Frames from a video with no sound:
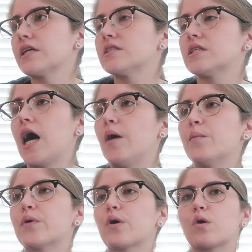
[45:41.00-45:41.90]
this,
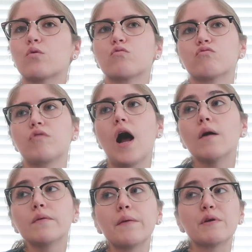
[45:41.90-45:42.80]
I'll probably,
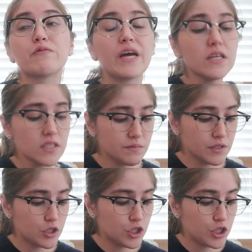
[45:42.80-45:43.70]
I mean, Reagan's
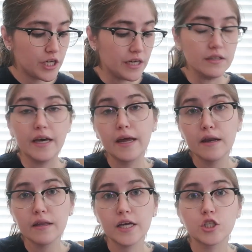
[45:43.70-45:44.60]
been
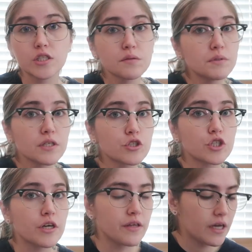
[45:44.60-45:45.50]
chilling. Like, she's upstairs
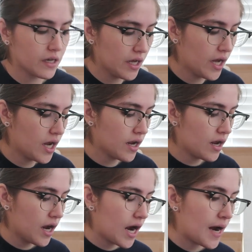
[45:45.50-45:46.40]
chilling.
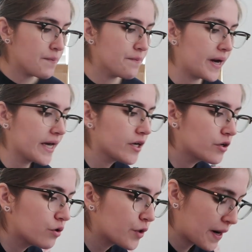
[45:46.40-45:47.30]
I might
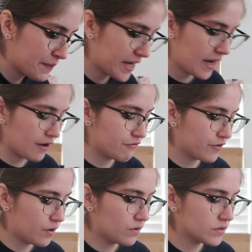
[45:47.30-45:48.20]
go grab my
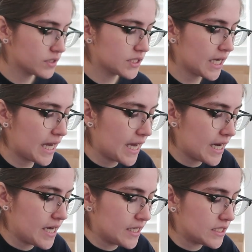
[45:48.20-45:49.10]
headphones
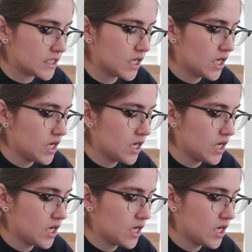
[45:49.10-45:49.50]
and